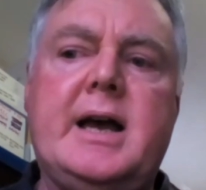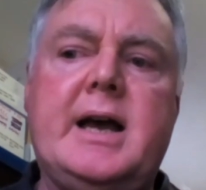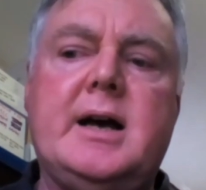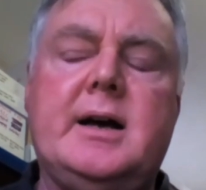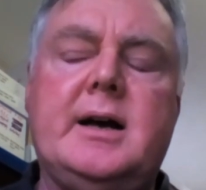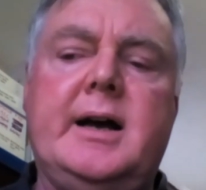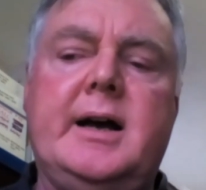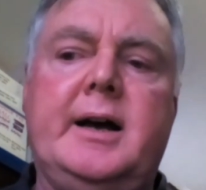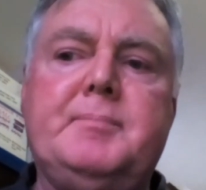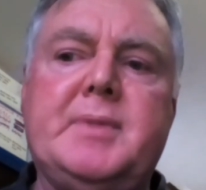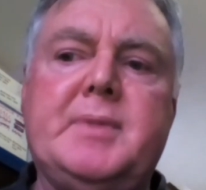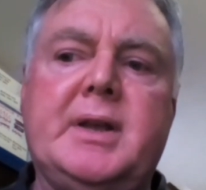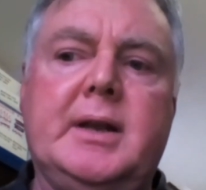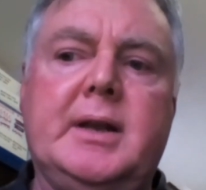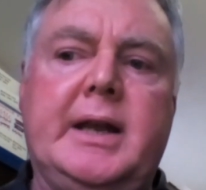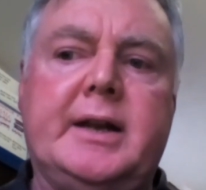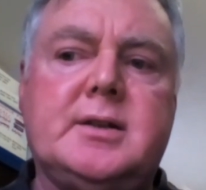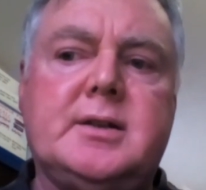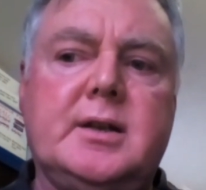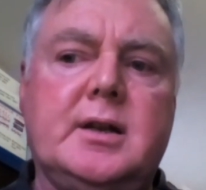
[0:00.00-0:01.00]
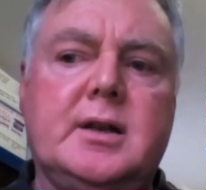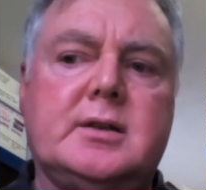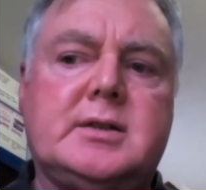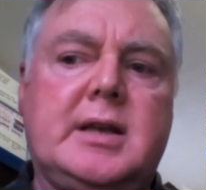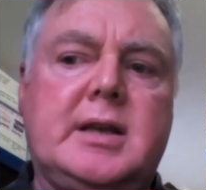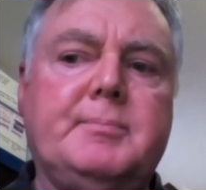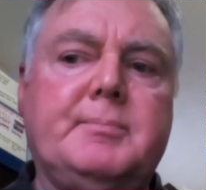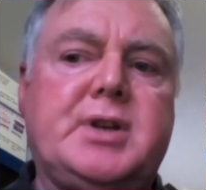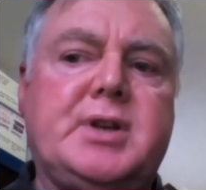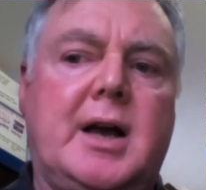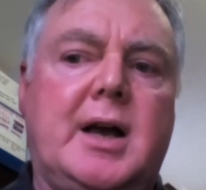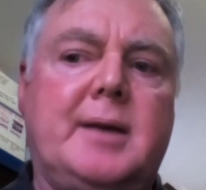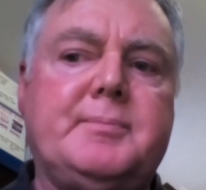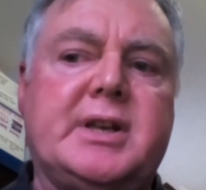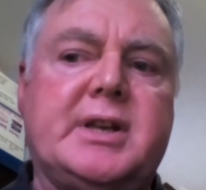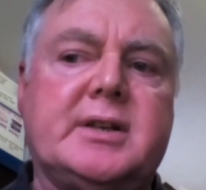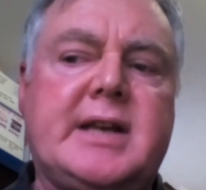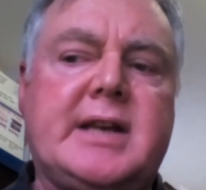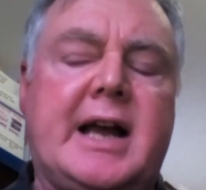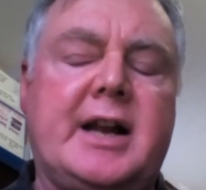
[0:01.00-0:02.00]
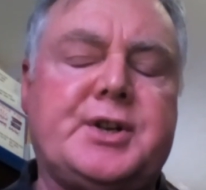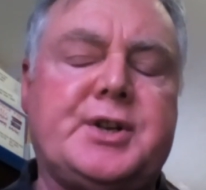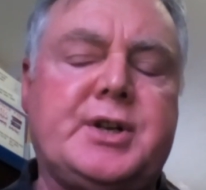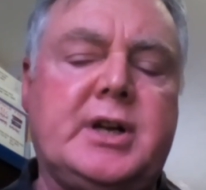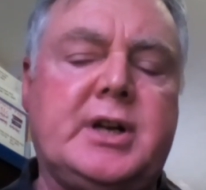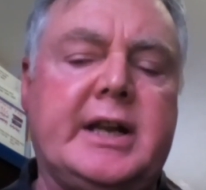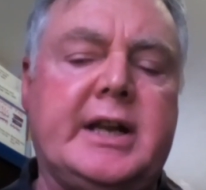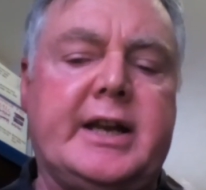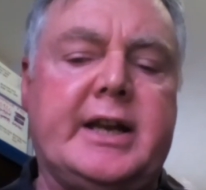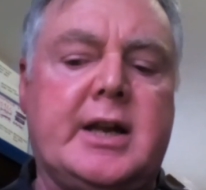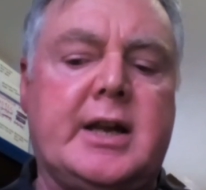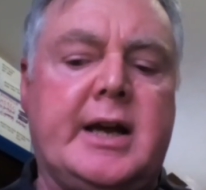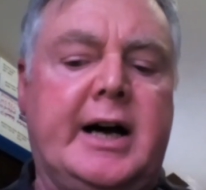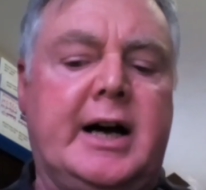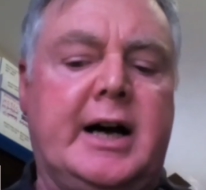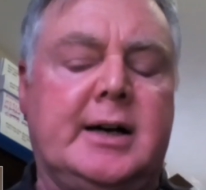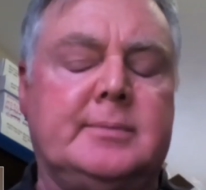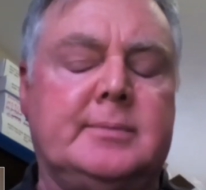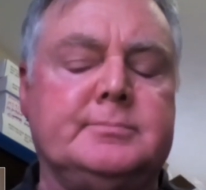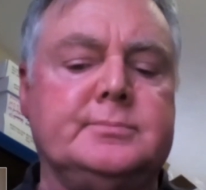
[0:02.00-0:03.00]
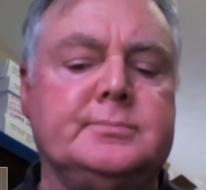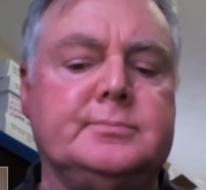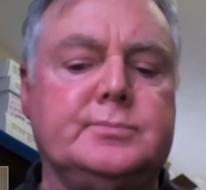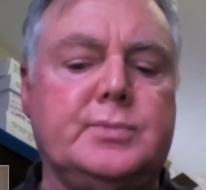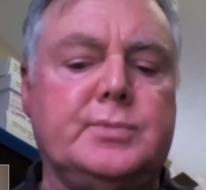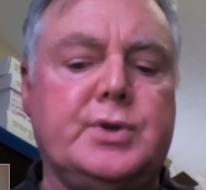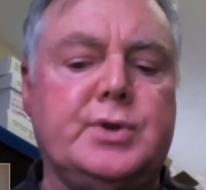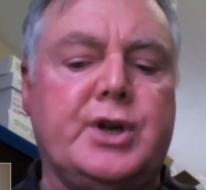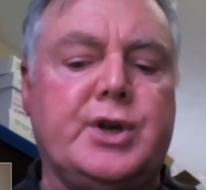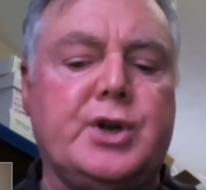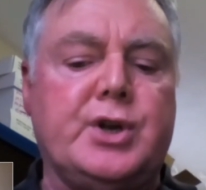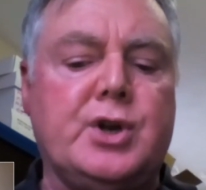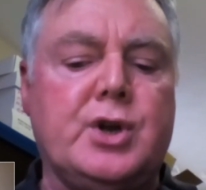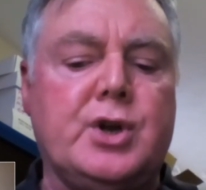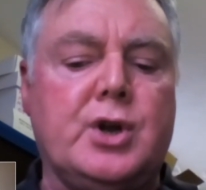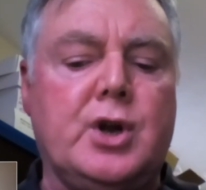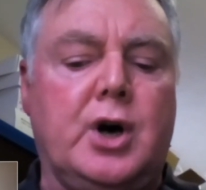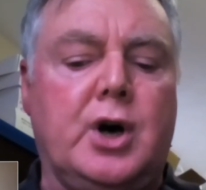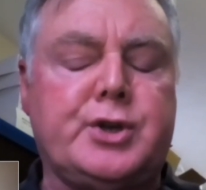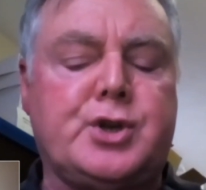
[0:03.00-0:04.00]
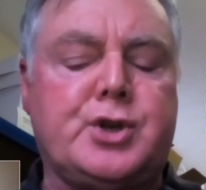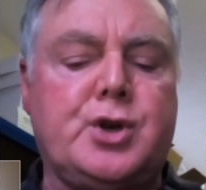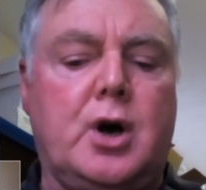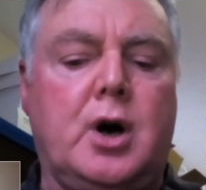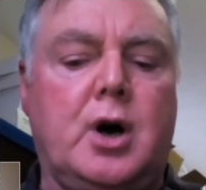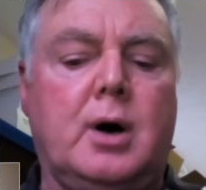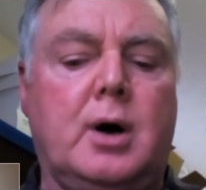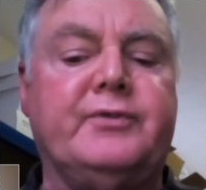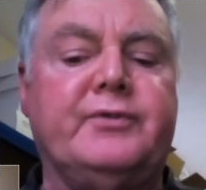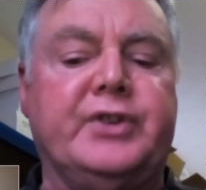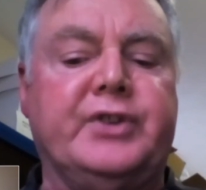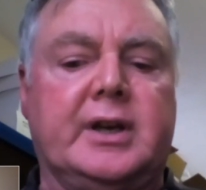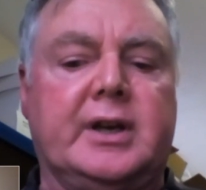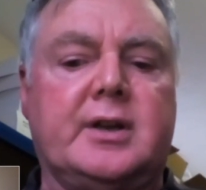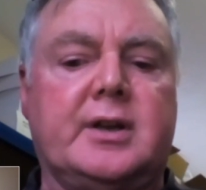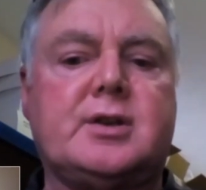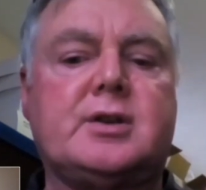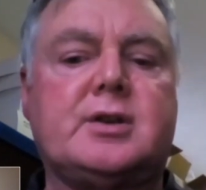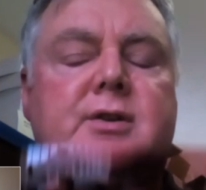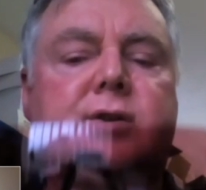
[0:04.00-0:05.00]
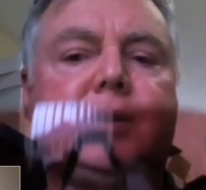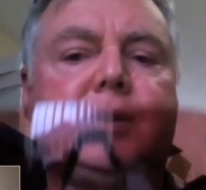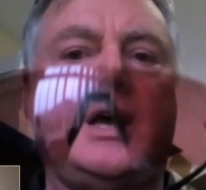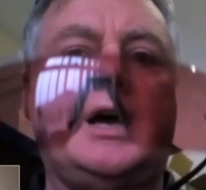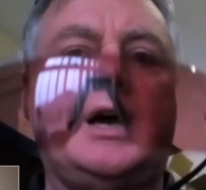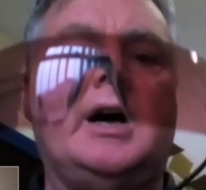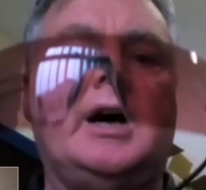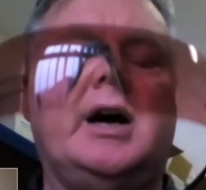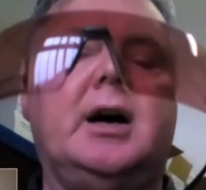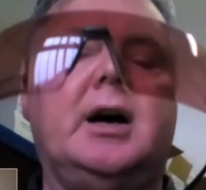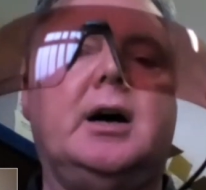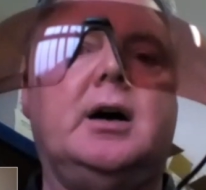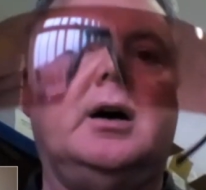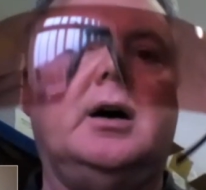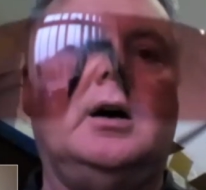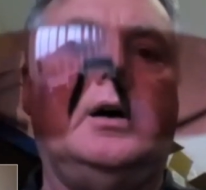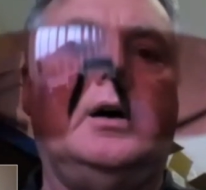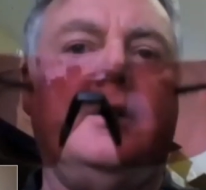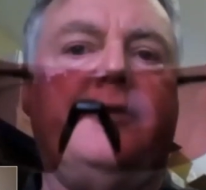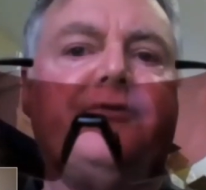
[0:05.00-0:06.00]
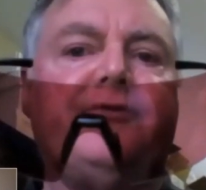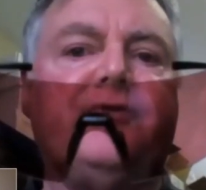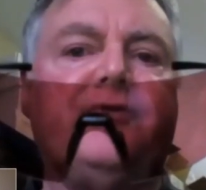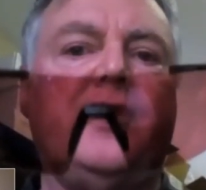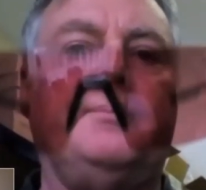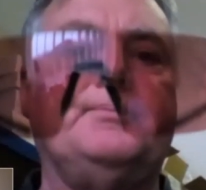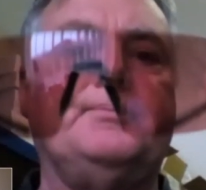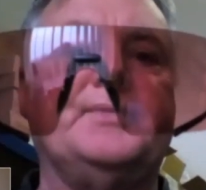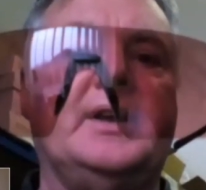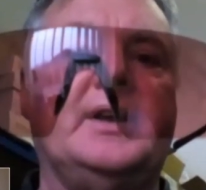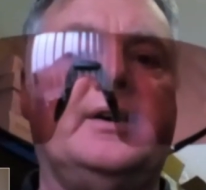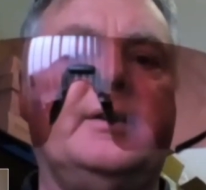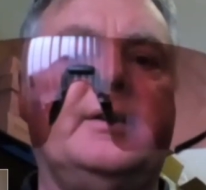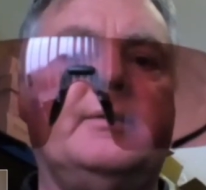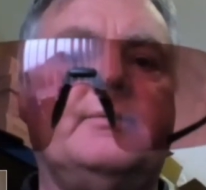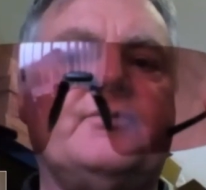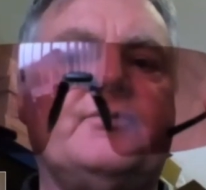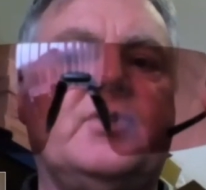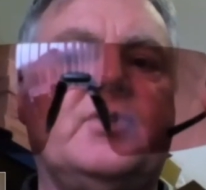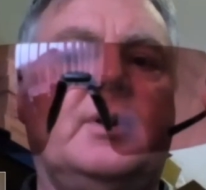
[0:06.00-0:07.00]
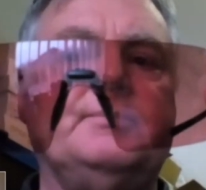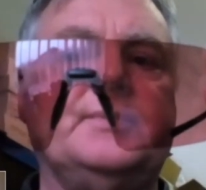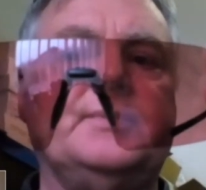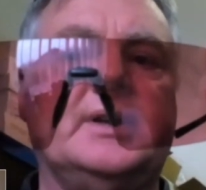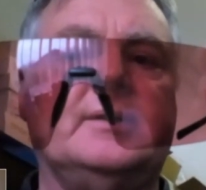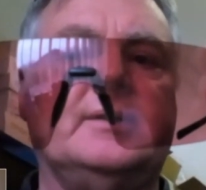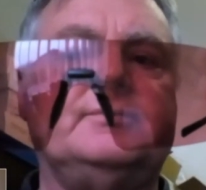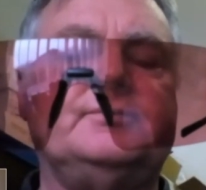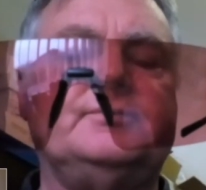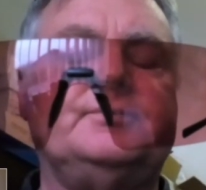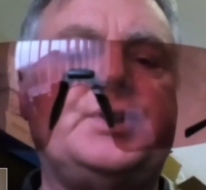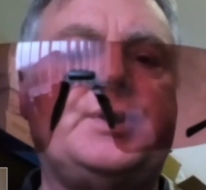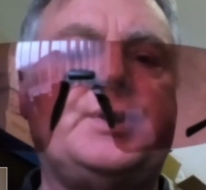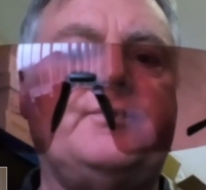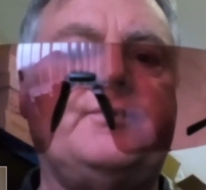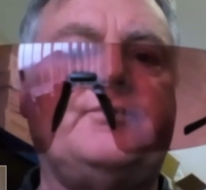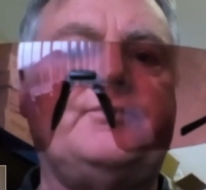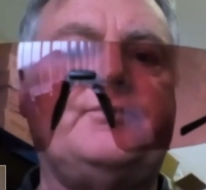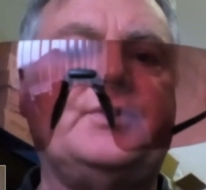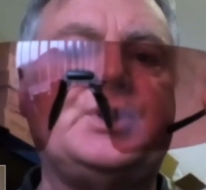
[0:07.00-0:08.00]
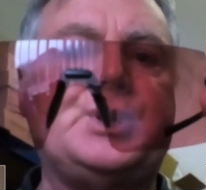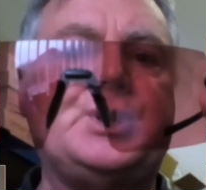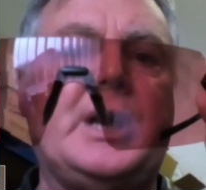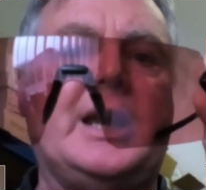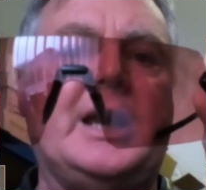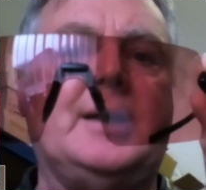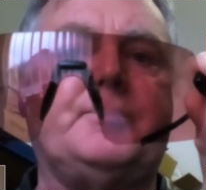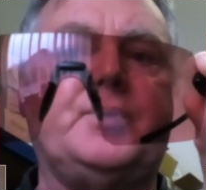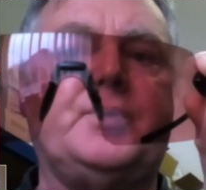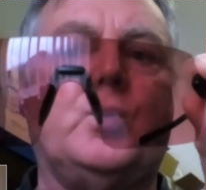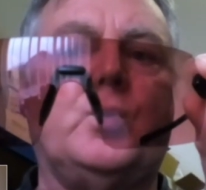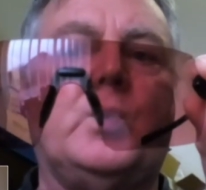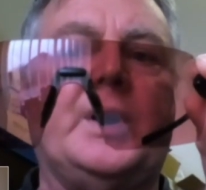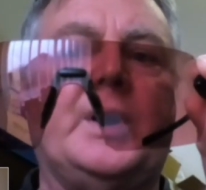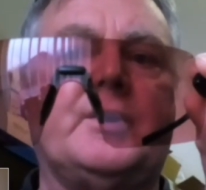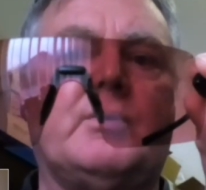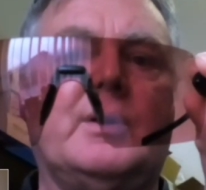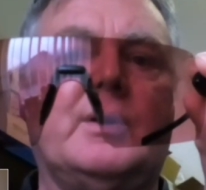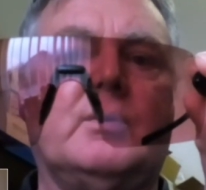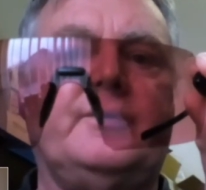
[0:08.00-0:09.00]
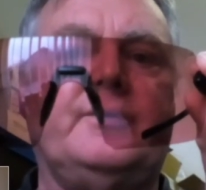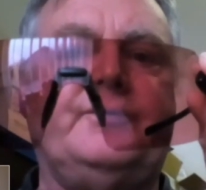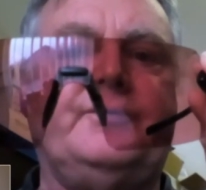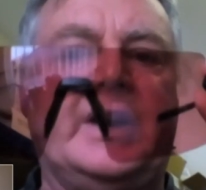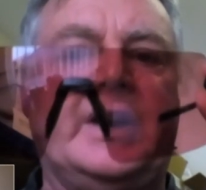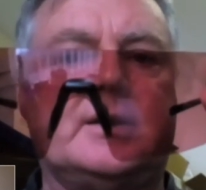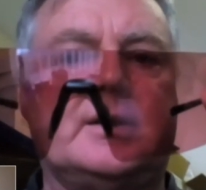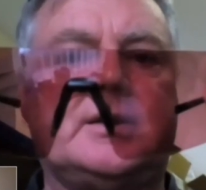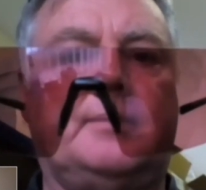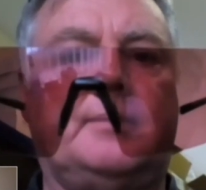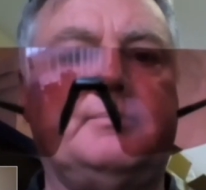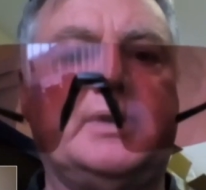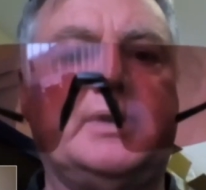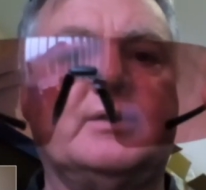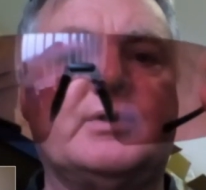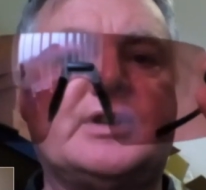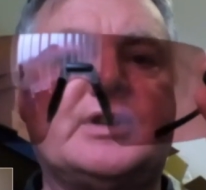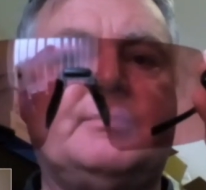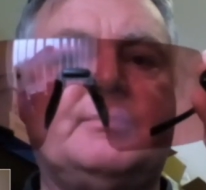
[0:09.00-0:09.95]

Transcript: Yeah, and sometimes it's actually not obvious from the shape whether it will fit somebody